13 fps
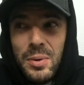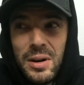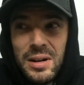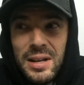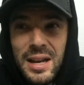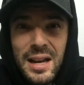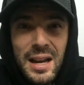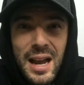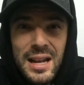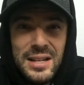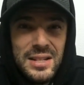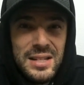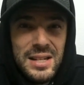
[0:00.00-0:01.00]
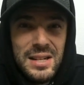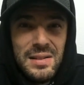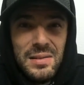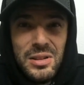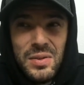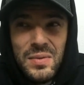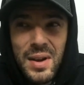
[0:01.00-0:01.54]
part, yeah, I just
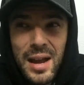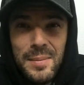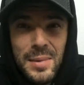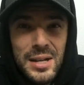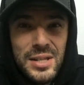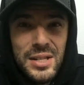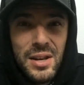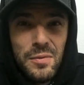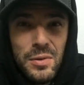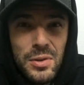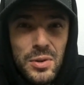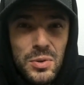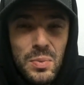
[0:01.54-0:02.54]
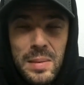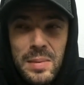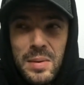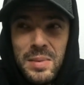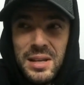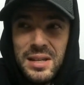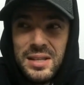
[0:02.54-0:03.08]
didn't unite myself with those
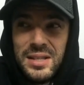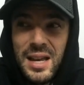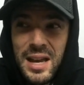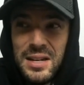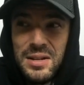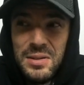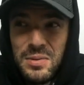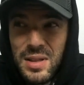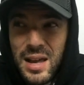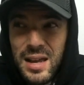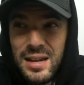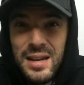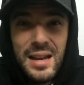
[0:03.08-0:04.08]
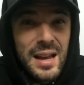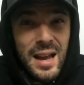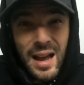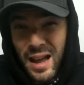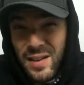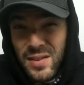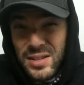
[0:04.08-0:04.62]
women because I knew that
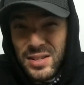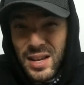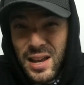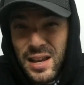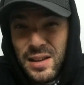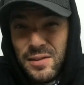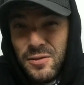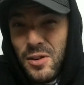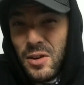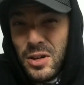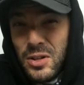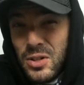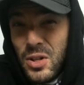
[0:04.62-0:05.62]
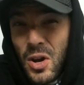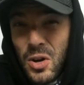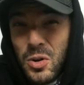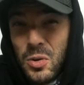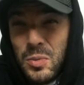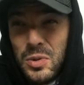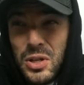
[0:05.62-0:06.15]
I have SI inferior
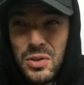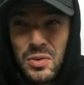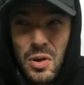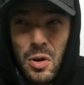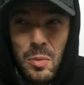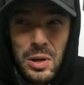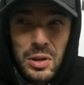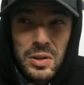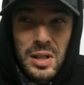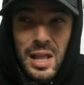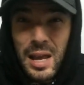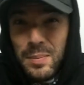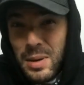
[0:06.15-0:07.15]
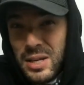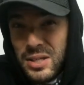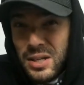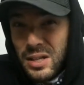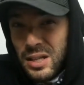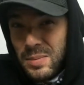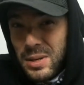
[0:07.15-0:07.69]
Stockholm syndrome and could like
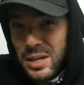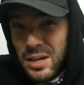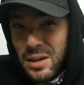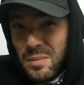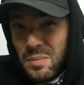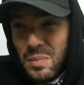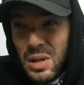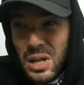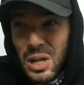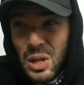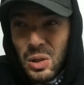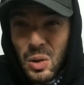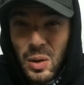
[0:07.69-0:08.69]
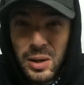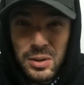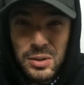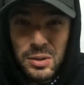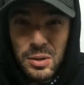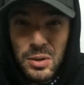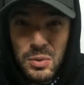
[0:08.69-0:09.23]
basically become loyal
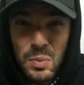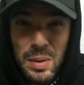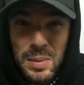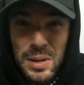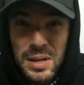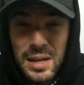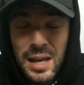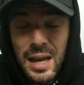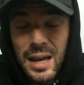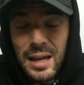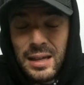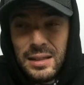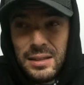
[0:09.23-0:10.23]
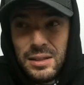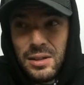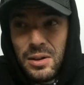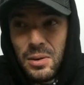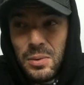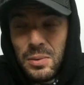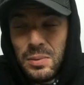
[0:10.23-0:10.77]
to those women, uh, you
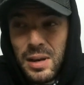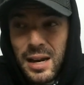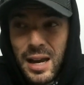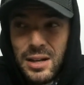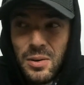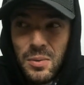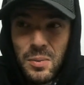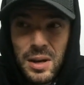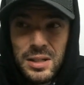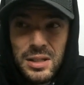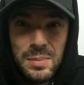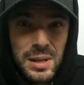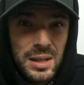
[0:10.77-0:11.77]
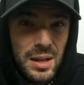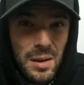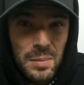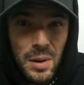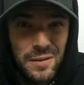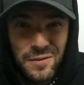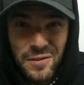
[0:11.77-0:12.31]
know, and I don't want to
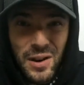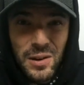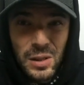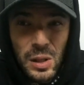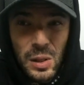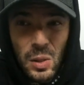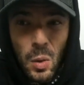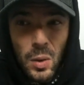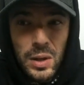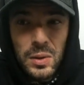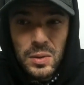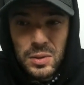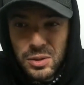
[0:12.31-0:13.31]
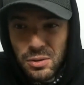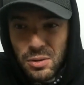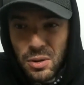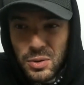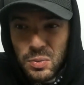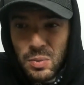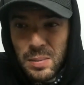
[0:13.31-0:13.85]
become unfairly loyal to
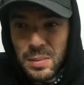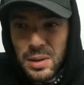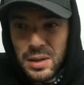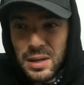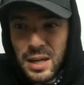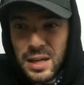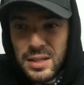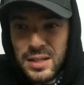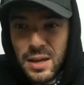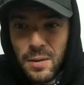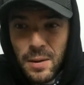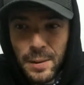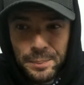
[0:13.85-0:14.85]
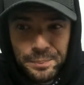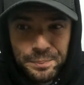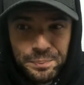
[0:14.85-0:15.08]
those women, etc.